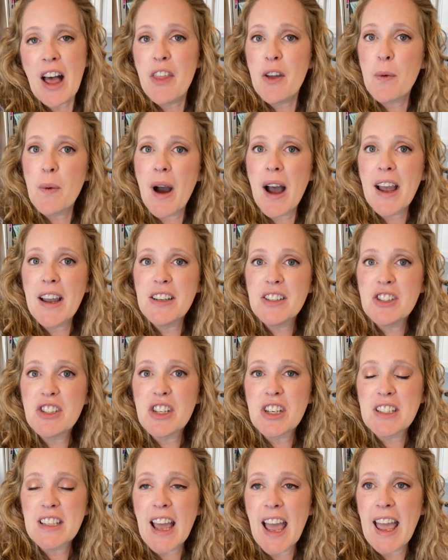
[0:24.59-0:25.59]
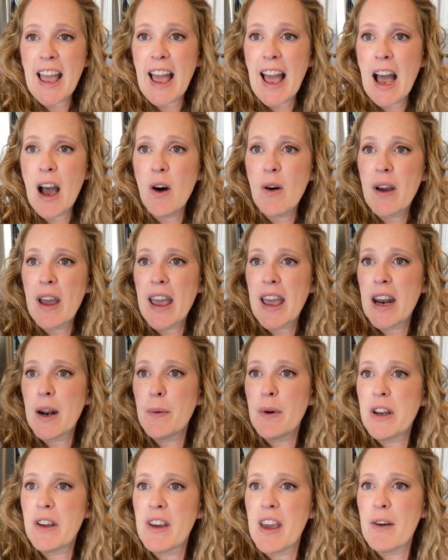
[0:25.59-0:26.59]
Otherwise, just hang out. Hannah,
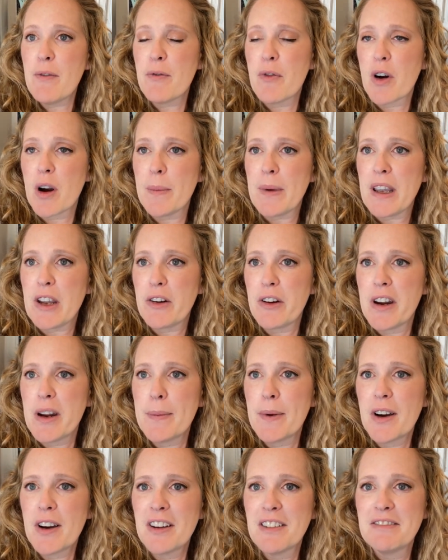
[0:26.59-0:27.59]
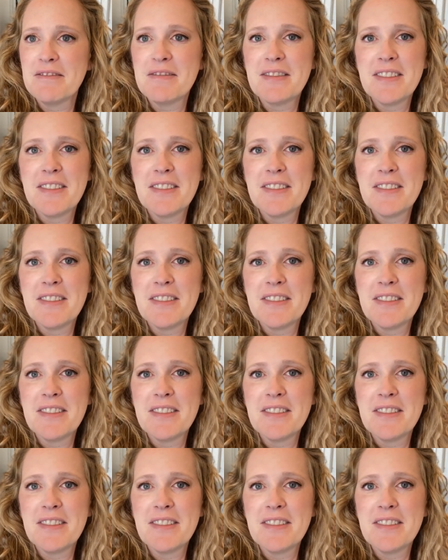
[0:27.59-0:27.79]
what are you getting for me? Creamer?